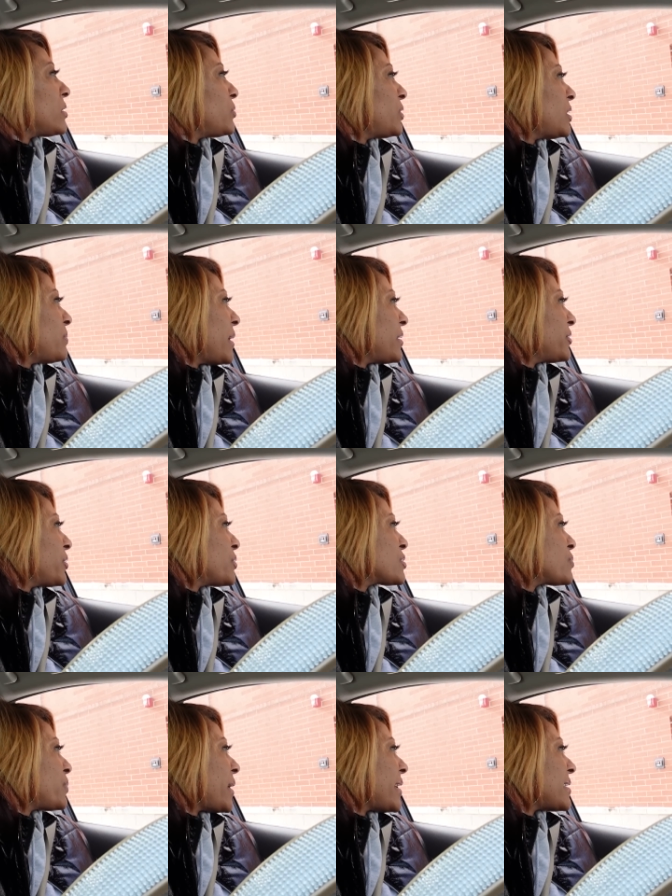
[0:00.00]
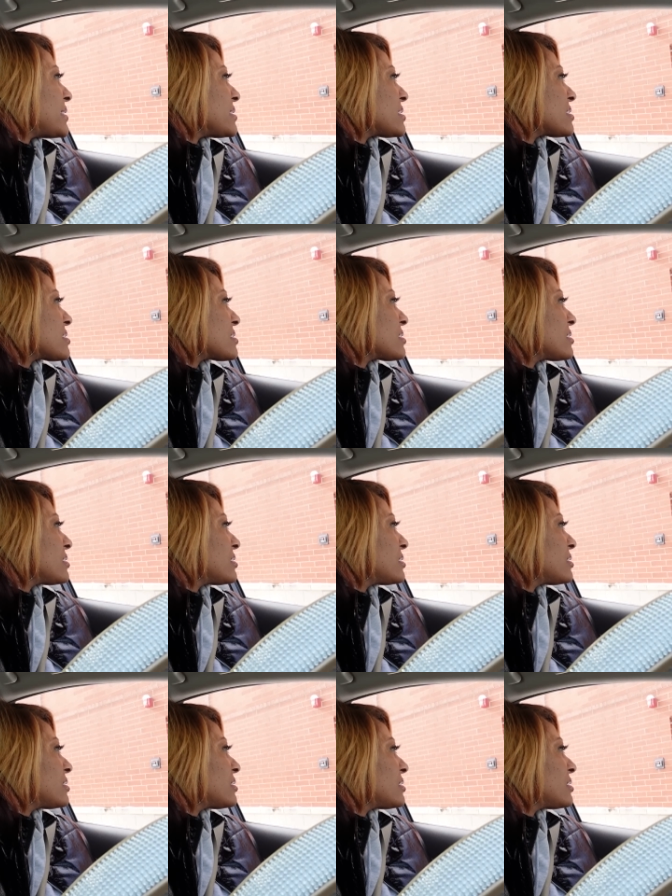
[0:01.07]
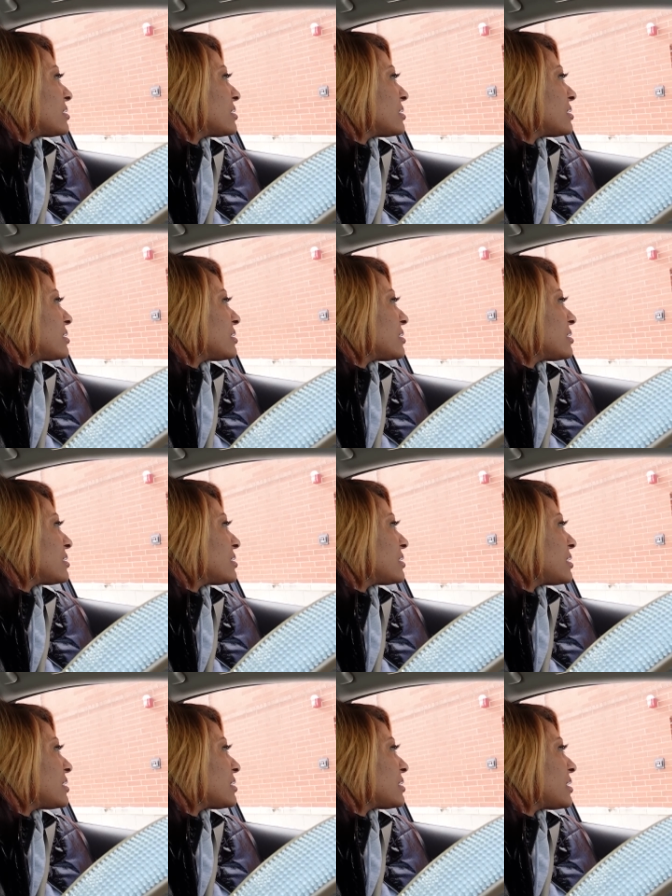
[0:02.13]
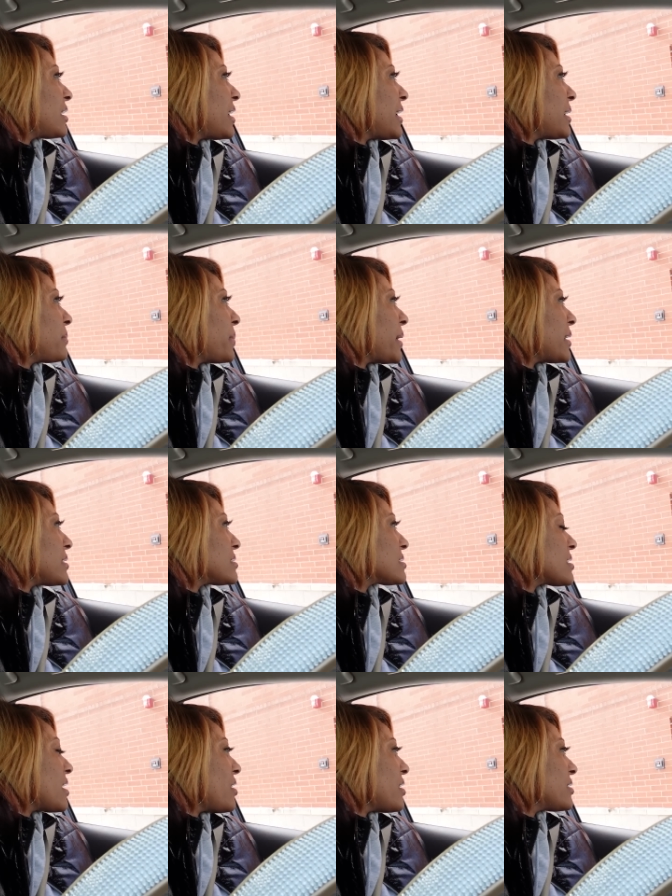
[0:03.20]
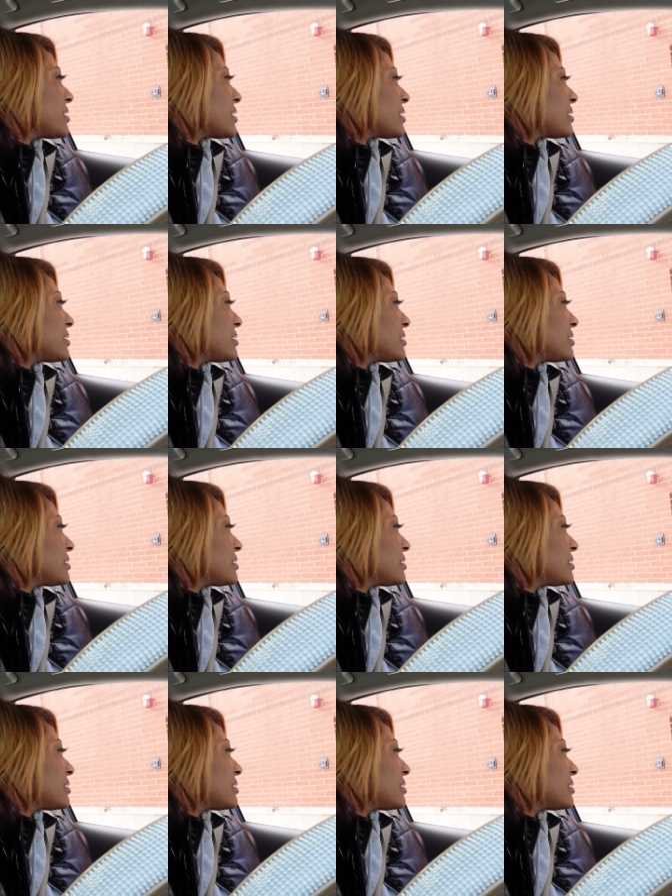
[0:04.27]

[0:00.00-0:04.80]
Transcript: what about those bites? bites? The egg bites. How are they?